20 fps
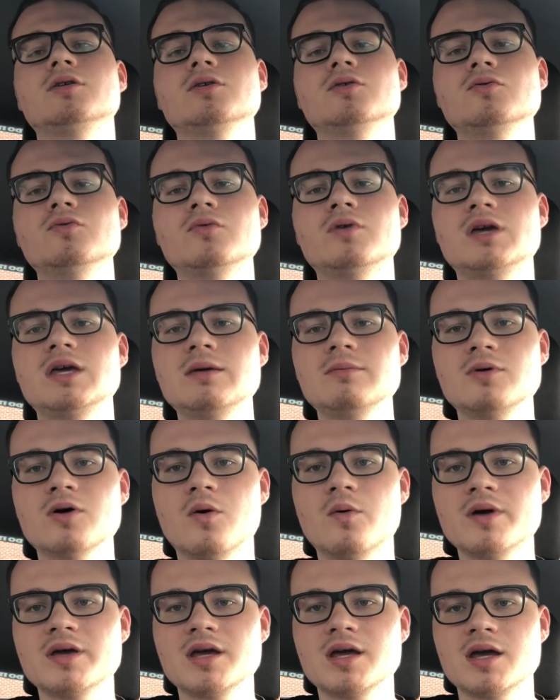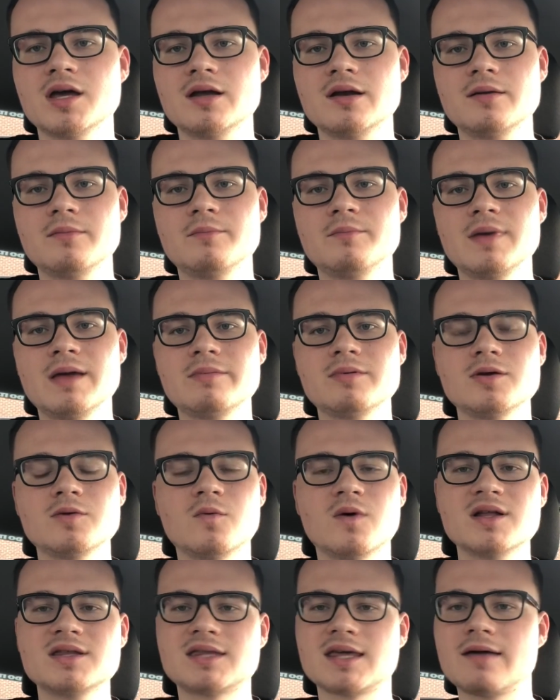You keep going in, maybe
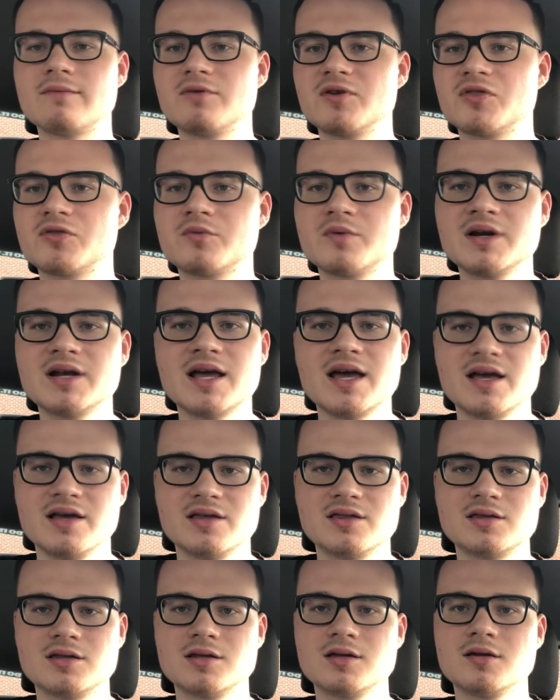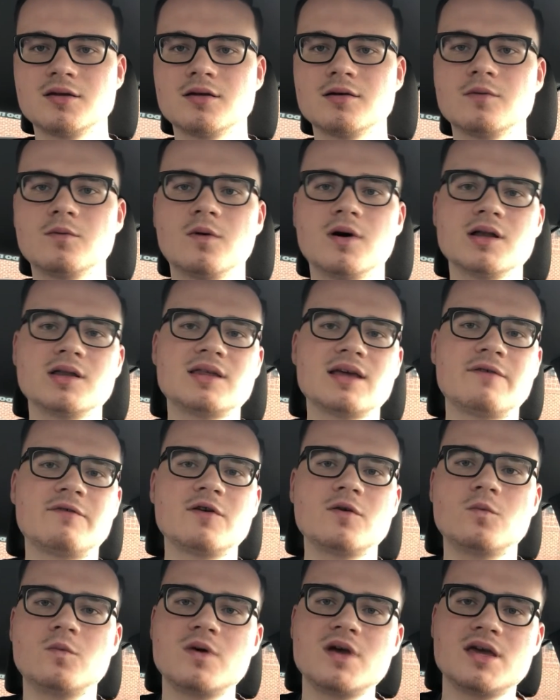once every 3 days, once
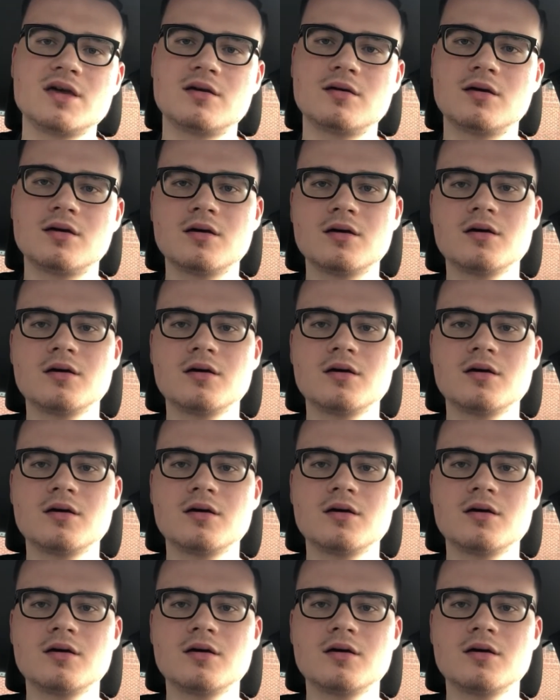every week.